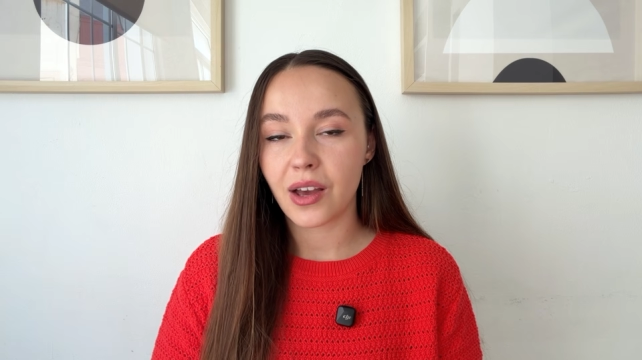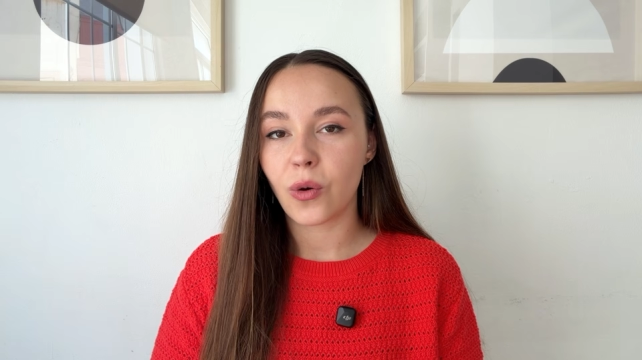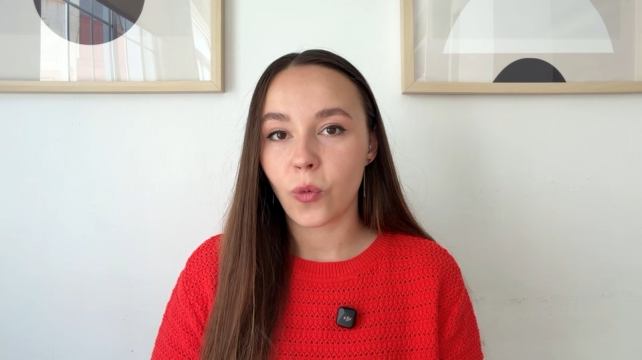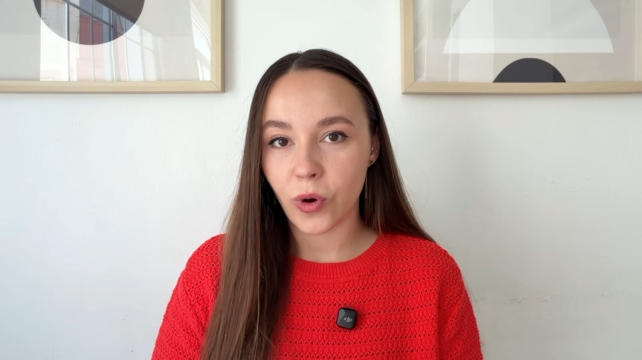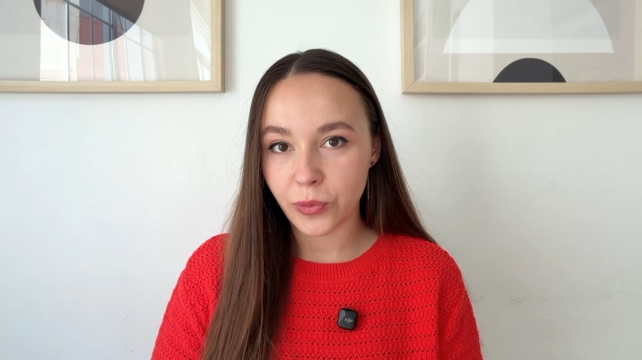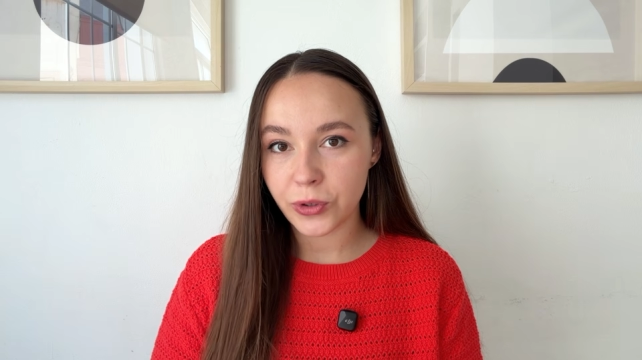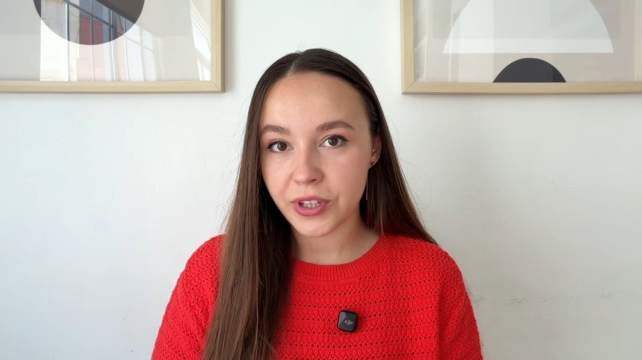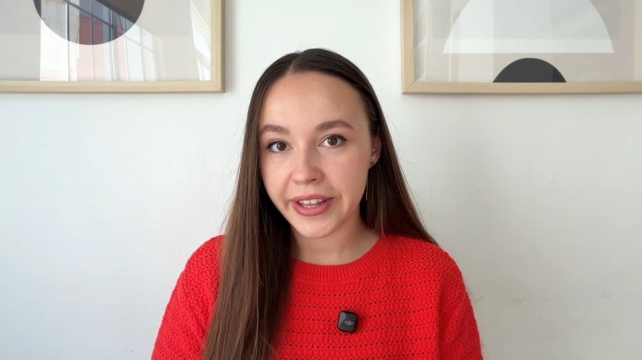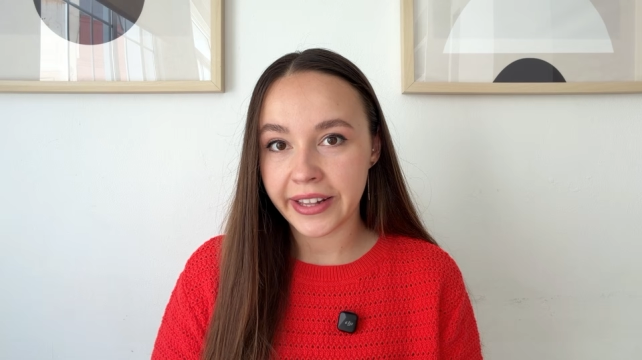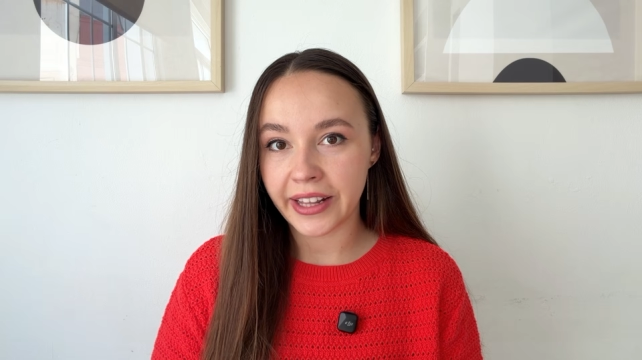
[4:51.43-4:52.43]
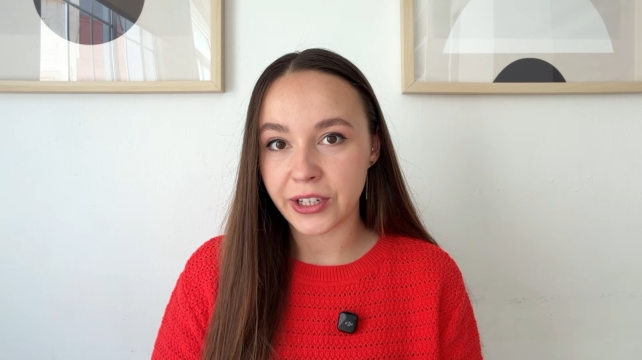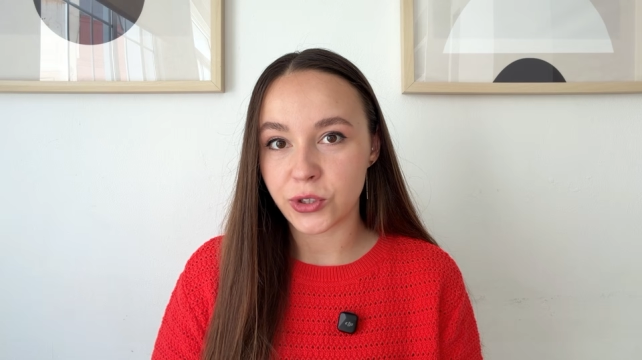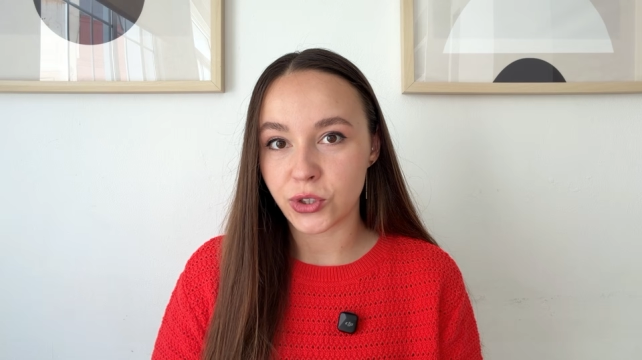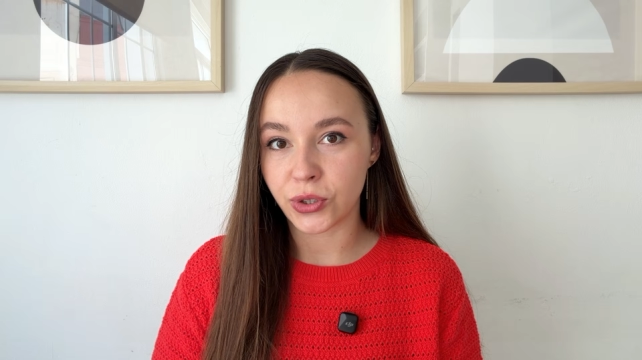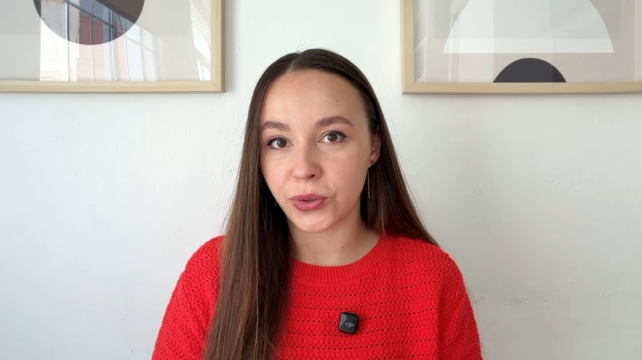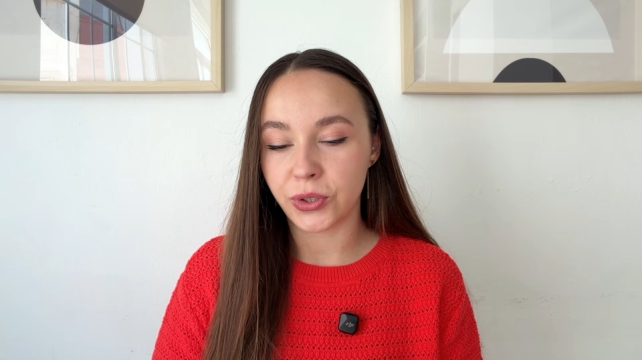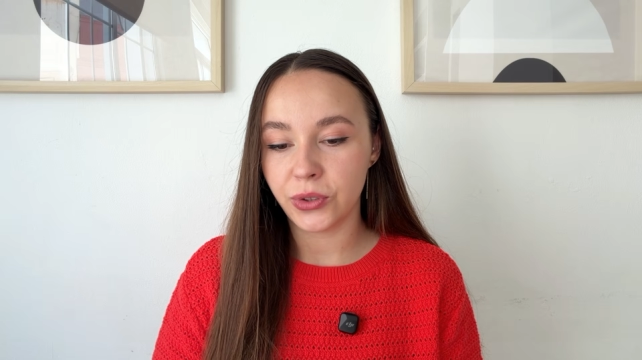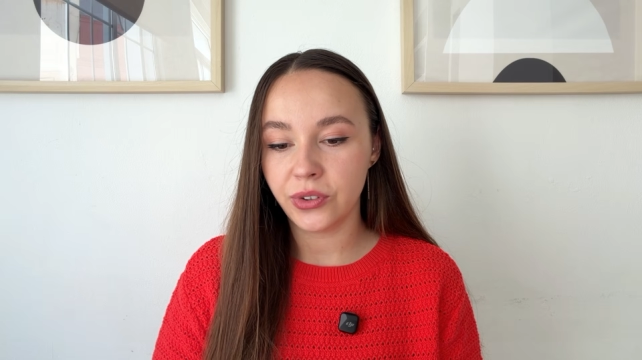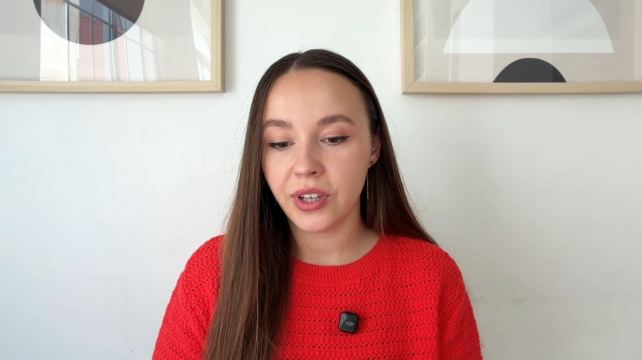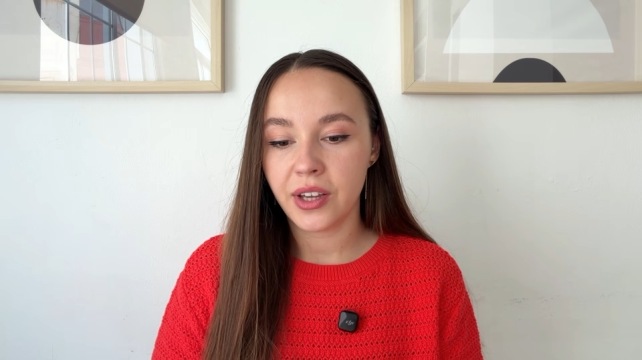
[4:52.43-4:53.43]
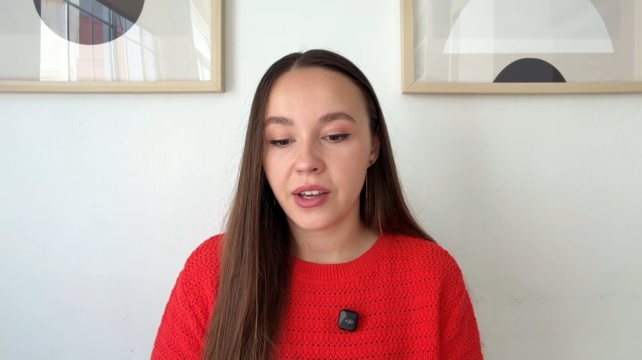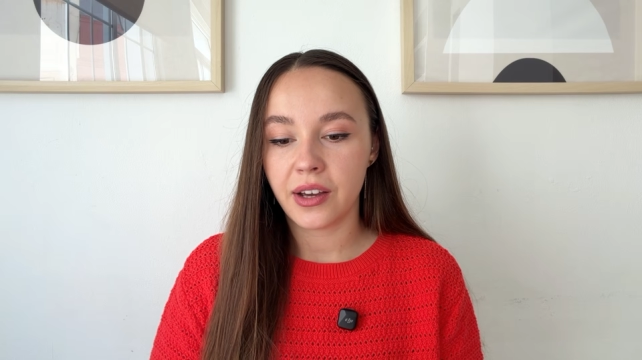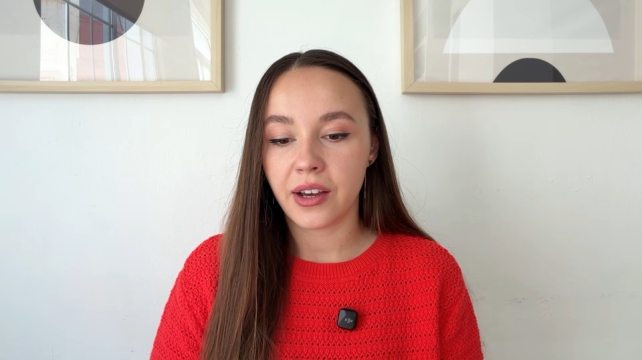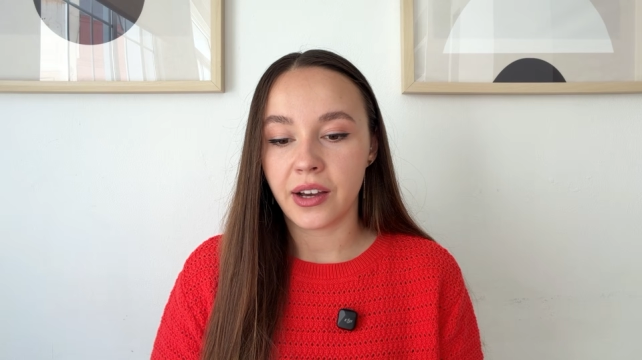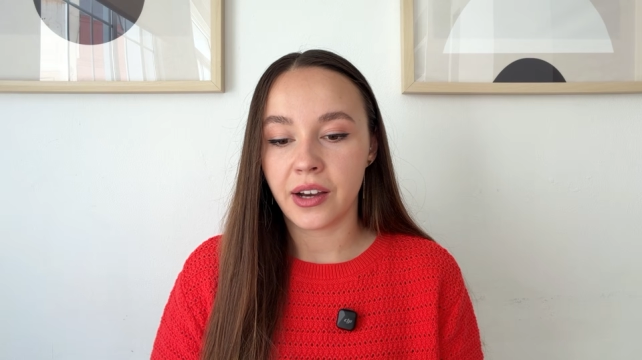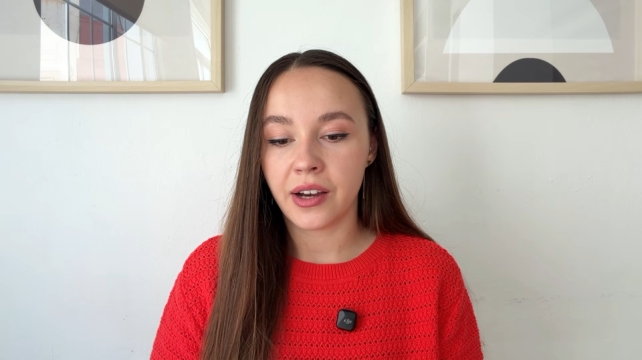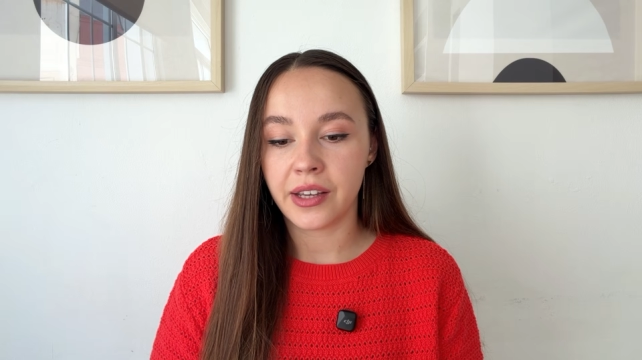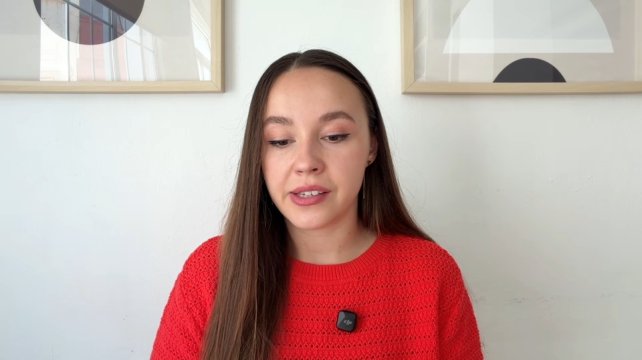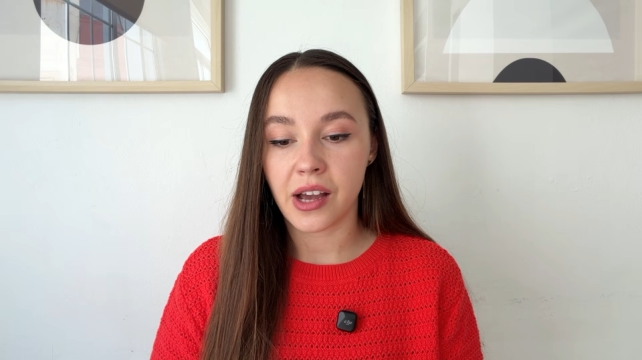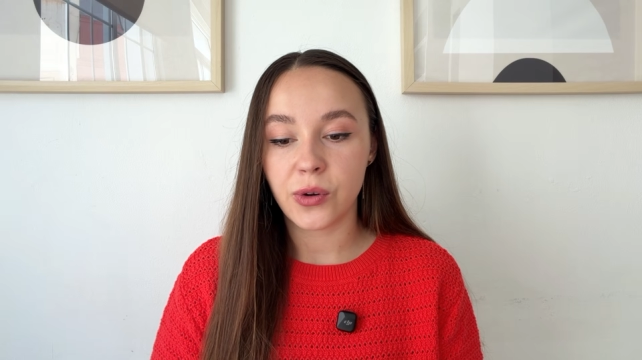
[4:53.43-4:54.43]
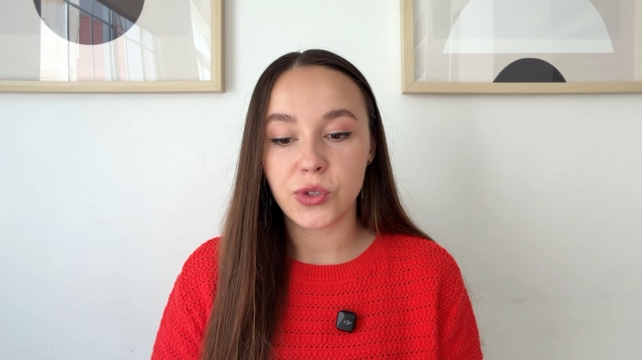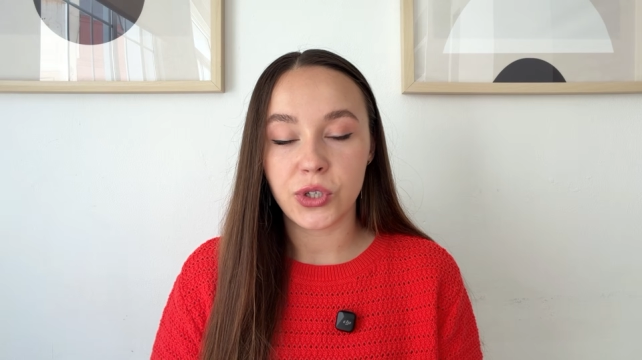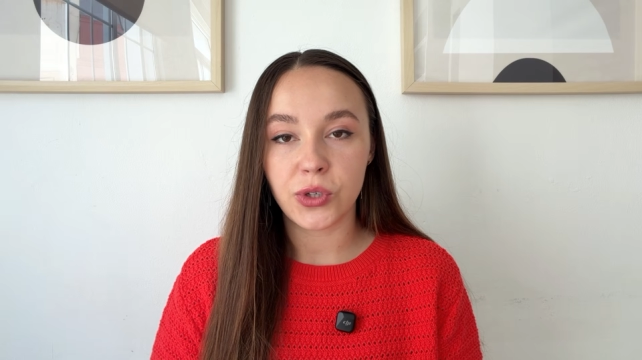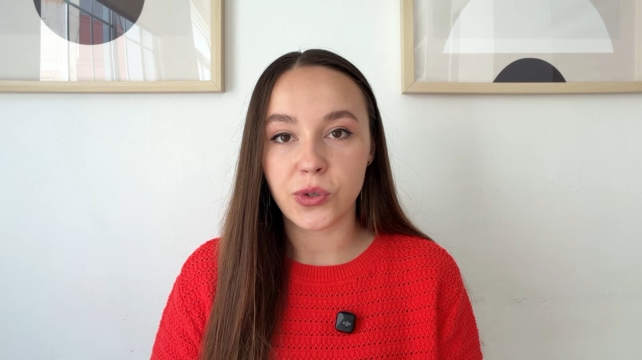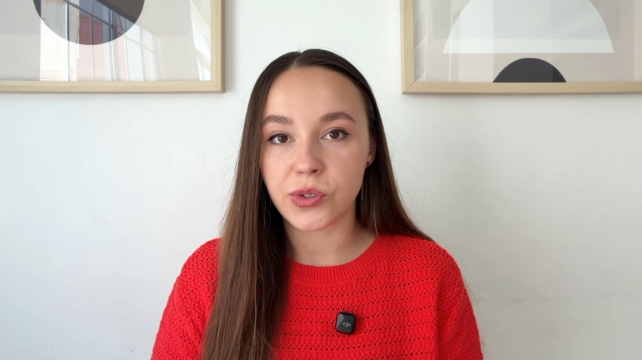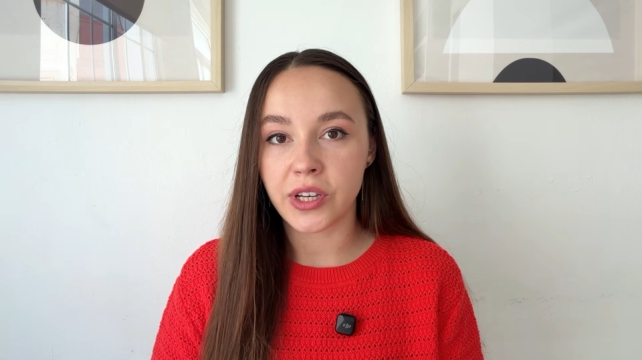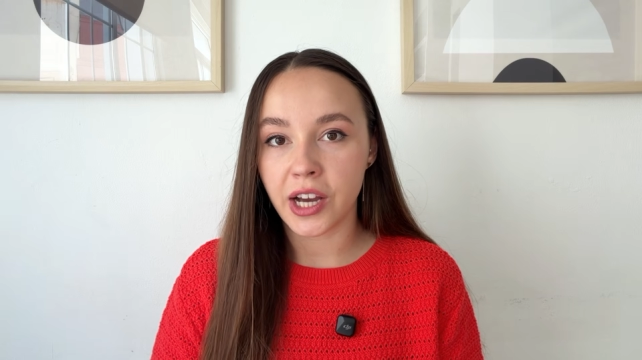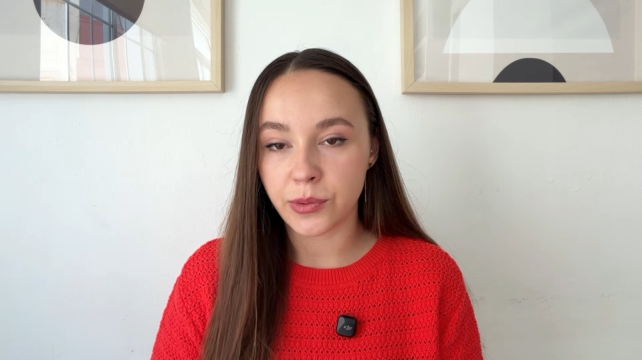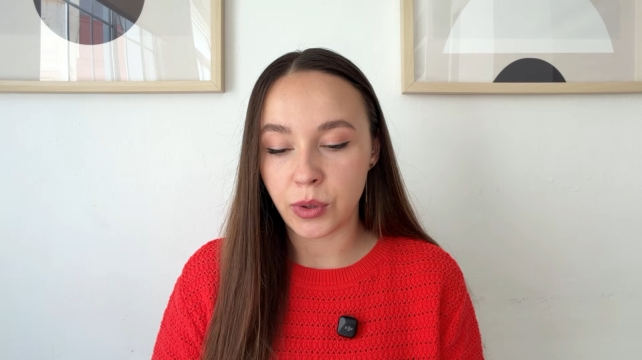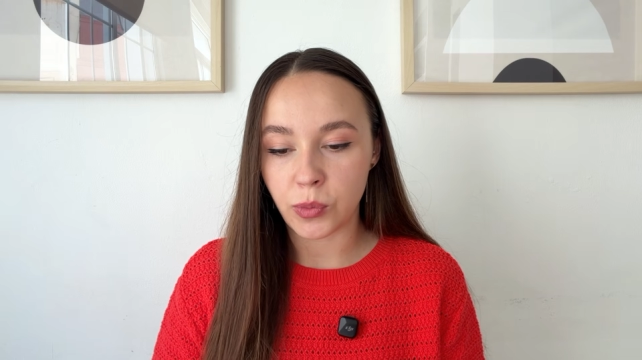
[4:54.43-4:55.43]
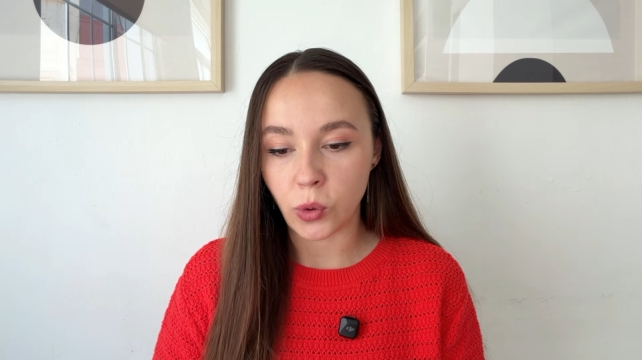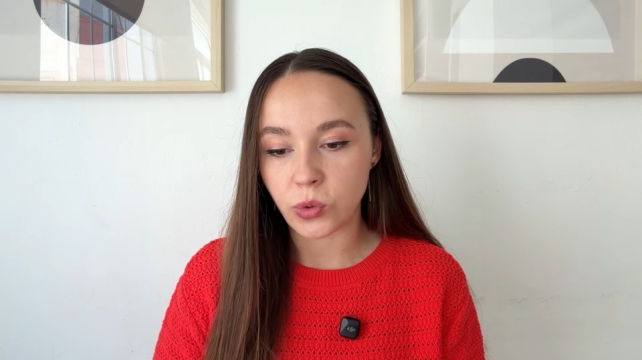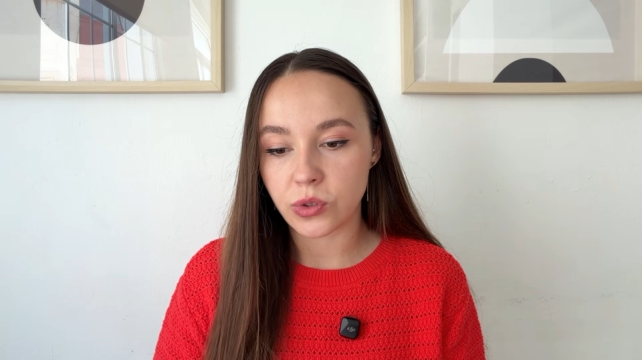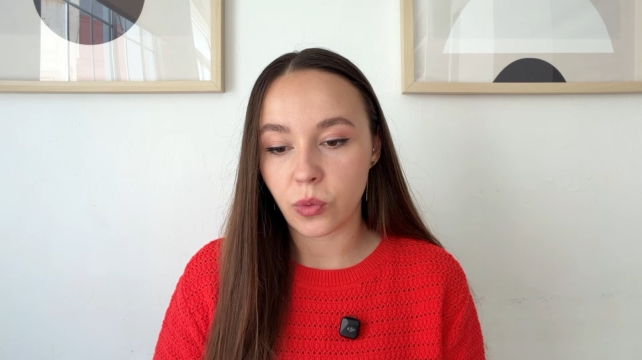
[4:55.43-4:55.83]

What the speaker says: One more thing I'd like to show you is how to use Guide Me mode